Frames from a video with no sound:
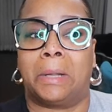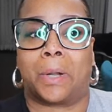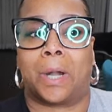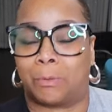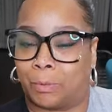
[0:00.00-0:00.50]

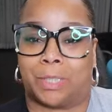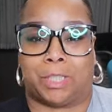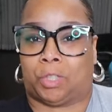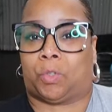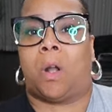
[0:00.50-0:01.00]
underarms was
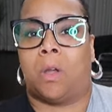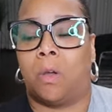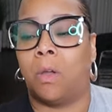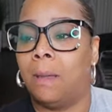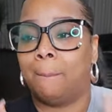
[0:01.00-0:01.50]
just
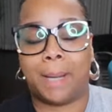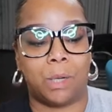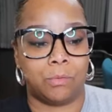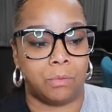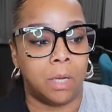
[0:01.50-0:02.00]
strong
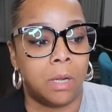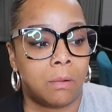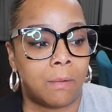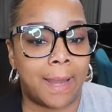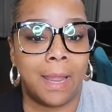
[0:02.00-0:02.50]
potent,
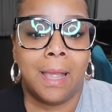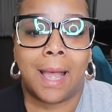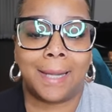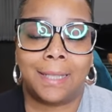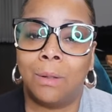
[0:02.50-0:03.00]
right?
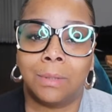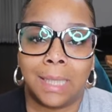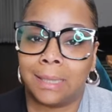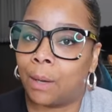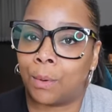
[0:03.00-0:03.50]
I don't
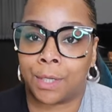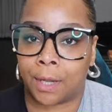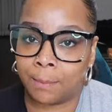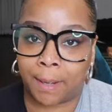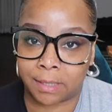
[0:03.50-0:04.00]
think they were a
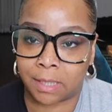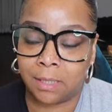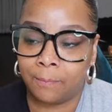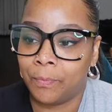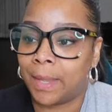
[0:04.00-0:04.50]
dirty
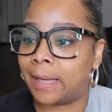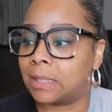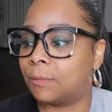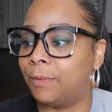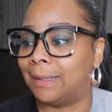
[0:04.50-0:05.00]
person. I
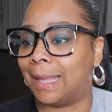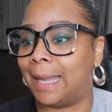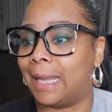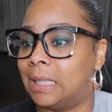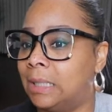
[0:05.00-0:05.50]
just feel
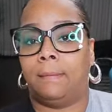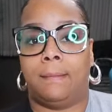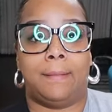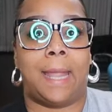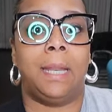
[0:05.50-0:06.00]
like
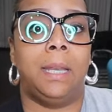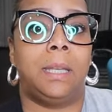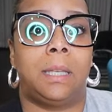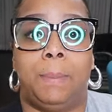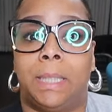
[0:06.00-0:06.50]
they
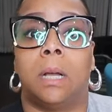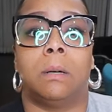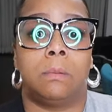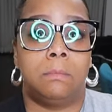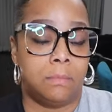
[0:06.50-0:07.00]
needed to be
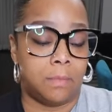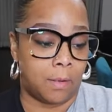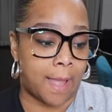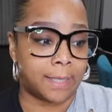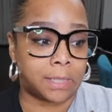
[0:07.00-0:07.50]
told.
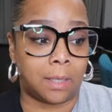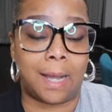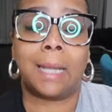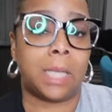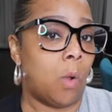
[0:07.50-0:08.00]
Okay, so
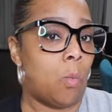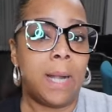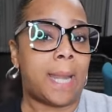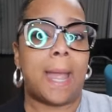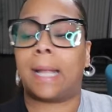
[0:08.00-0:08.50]
I told
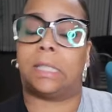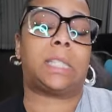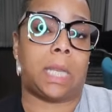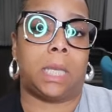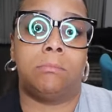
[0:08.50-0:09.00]
one day I
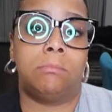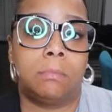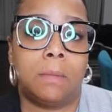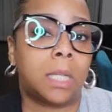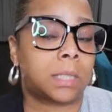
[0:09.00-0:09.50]
just said it.
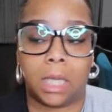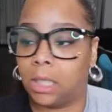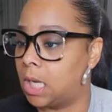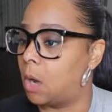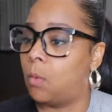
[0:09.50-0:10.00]
I
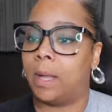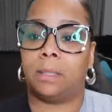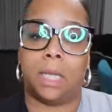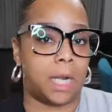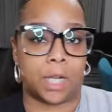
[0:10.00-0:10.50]
said, you know
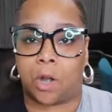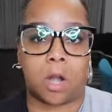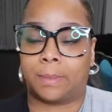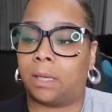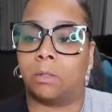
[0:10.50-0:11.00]
what? The
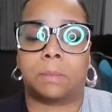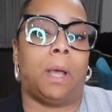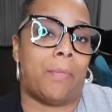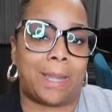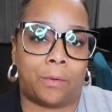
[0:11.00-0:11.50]
underarms don't
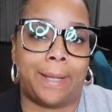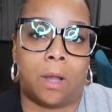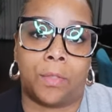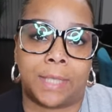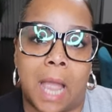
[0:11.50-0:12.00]
smell that great all the